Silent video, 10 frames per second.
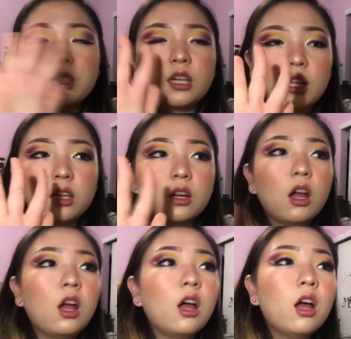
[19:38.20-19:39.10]
color,
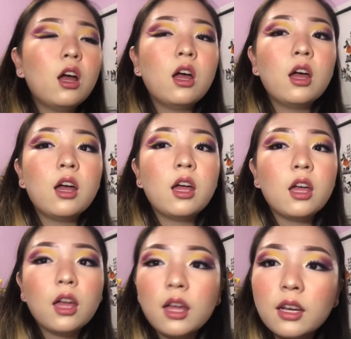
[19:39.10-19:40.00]

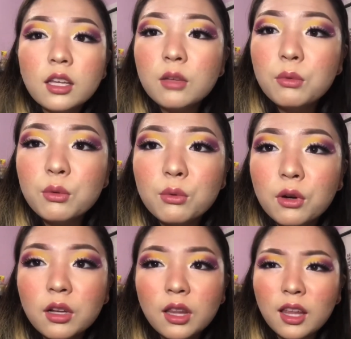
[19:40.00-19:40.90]
and it can be
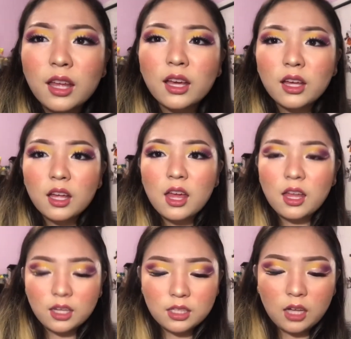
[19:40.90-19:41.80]
worn like
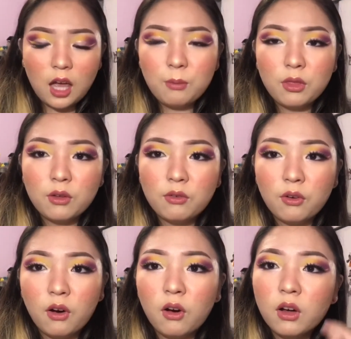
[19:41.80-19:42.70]
any time in the
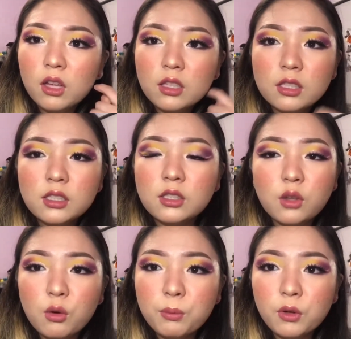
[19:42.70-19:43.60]
fall. It's
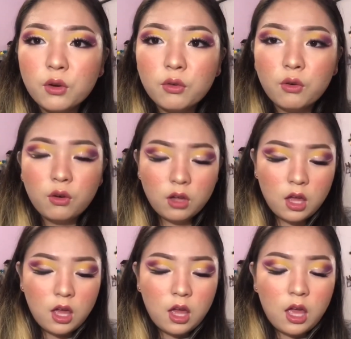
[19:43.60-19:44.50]
so beautiful,
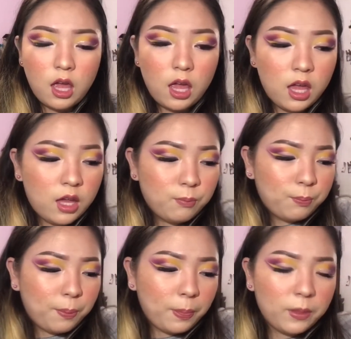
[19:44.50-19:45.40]
and
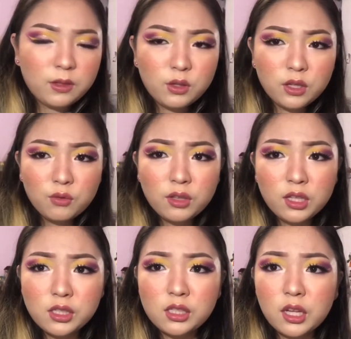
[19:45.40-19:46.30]
you can really
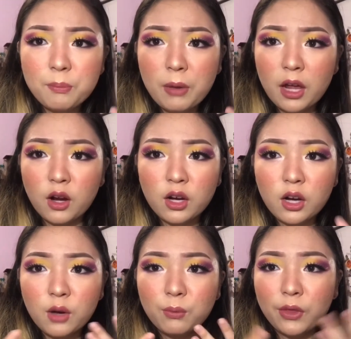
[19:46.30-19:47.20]
just like pair it
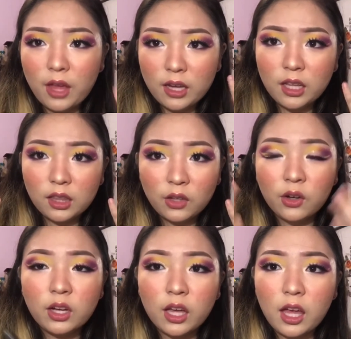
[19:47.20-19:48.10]
up with any
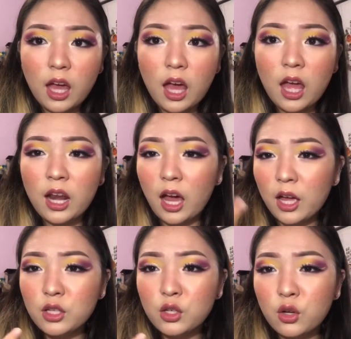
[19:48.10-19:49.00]
look. And
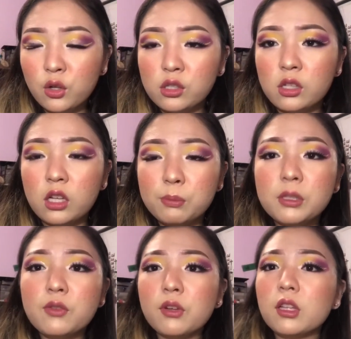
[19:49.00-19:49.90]
I
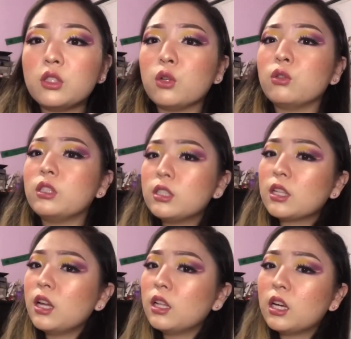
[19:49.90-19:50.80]
specifically chose this
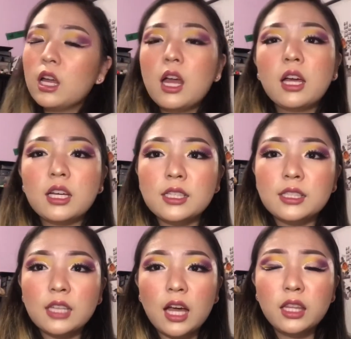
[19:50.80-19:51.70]
color
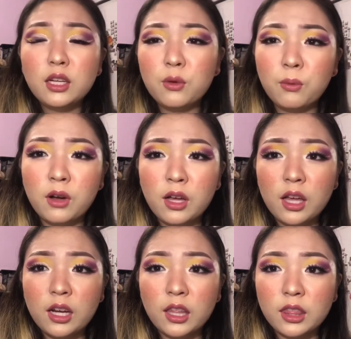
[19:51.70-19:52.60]
because I didn't want
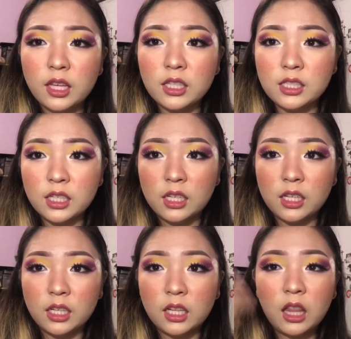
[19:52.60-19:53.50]
anything
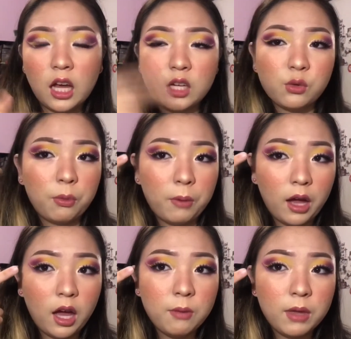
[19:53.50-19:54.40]
to clash with my
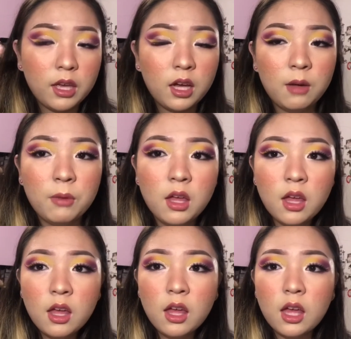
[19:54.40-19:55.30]
eye makeup,
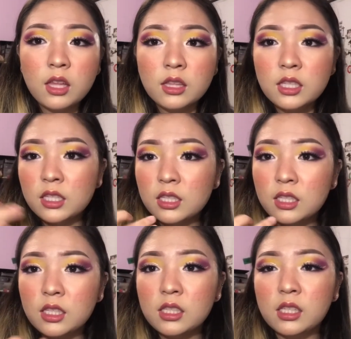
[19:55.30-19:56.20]
and since
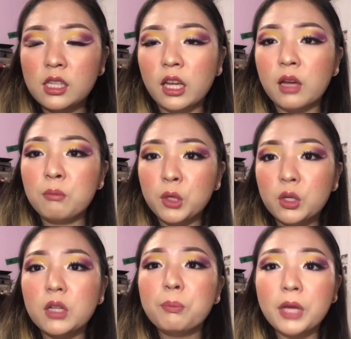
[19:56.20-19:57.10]
this is like a
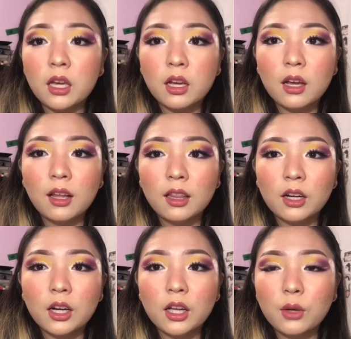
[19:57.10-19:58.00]
muted pink
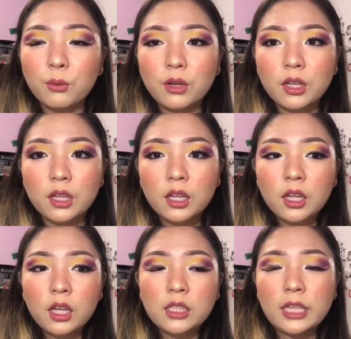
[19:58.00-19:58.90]
color, it wouldn't
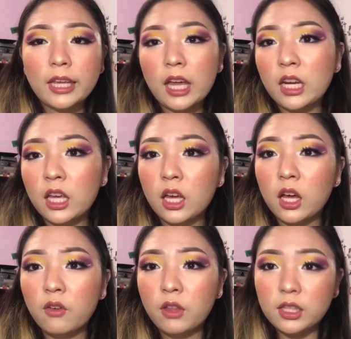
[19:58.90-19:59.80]
take any of the